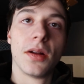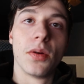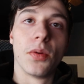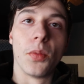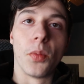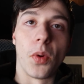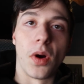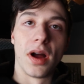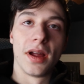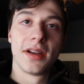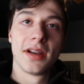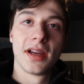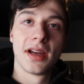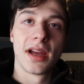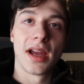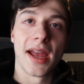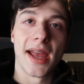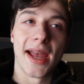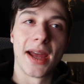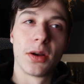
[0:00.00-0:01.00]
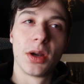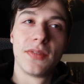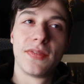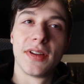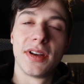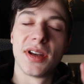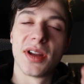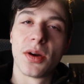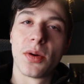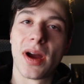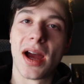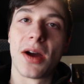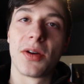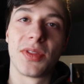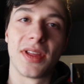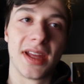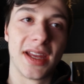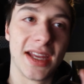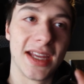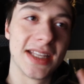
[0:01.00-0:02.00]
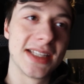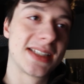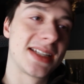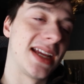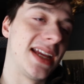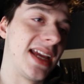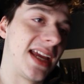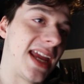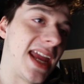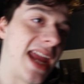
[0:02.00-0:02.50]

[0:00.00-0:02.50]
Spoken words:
One, I don't even know how the intake